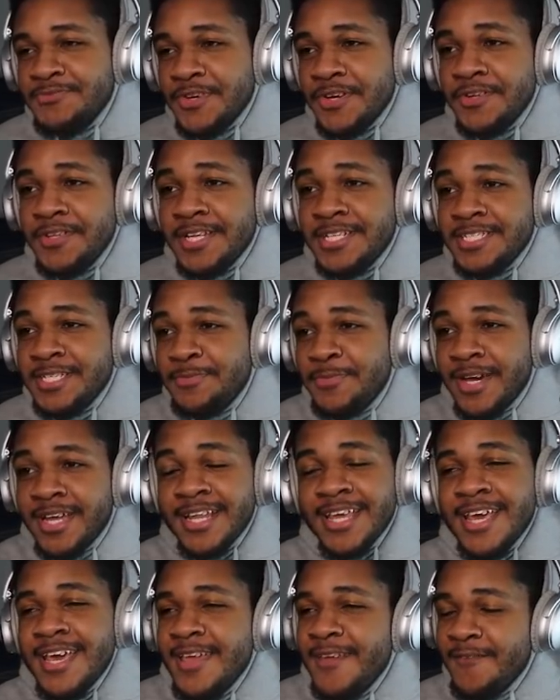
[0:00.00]
real glitchy. But
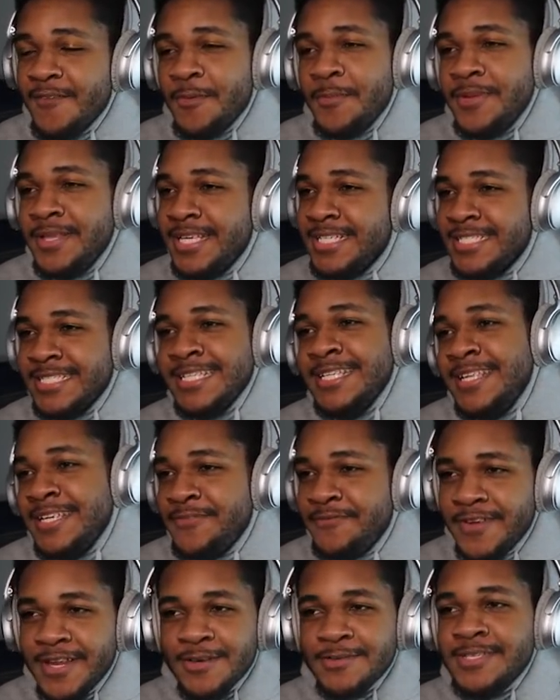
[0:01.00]
you feel me? This
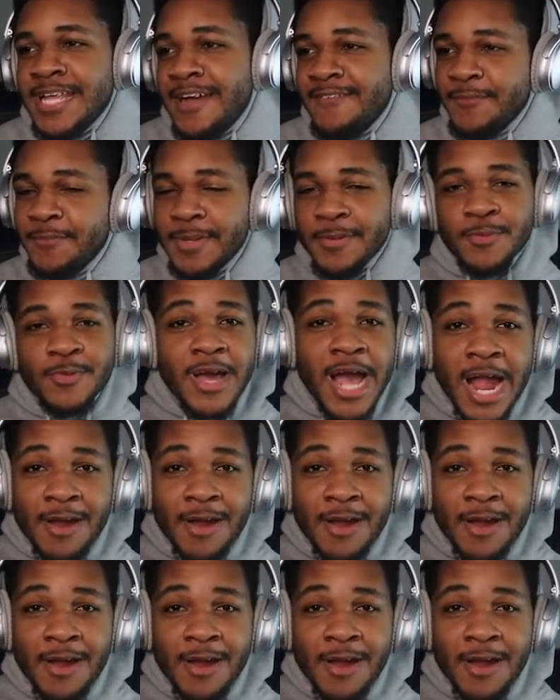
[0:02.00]
video is not for people with